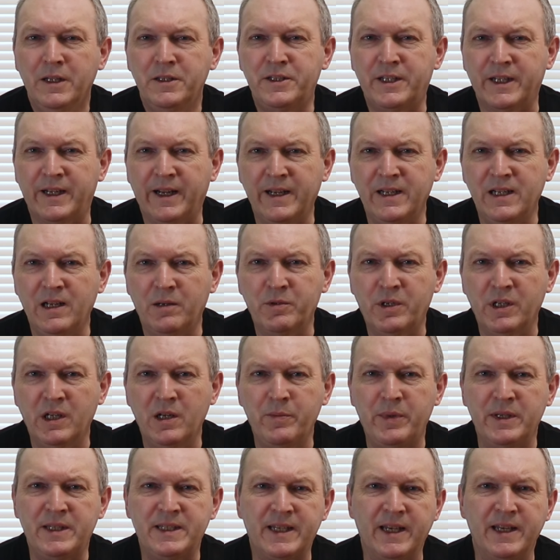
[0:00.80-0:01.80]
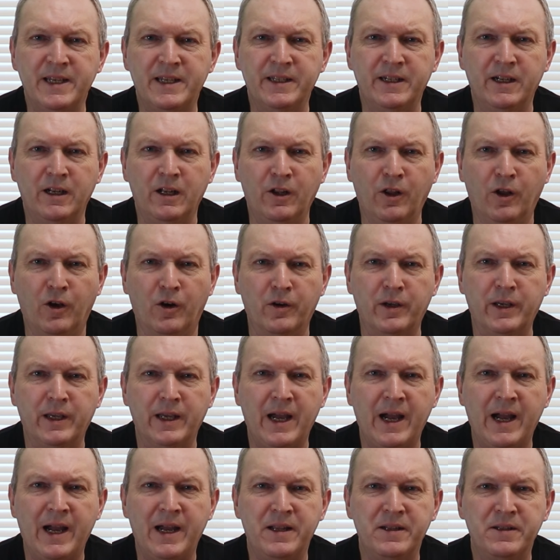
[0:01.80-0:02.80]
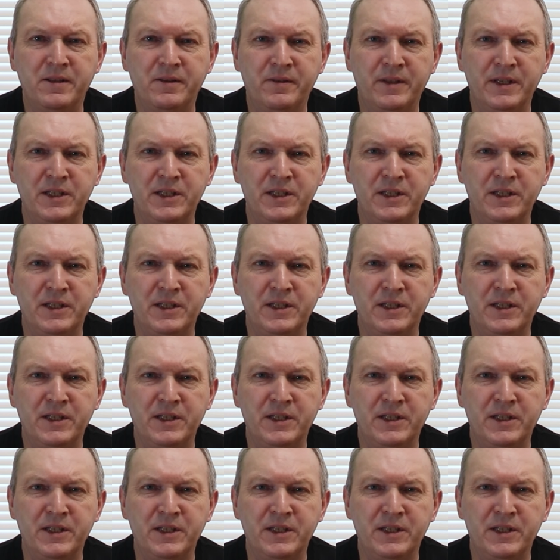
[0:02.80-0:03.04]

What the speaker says: Today I'm going to be taking a look at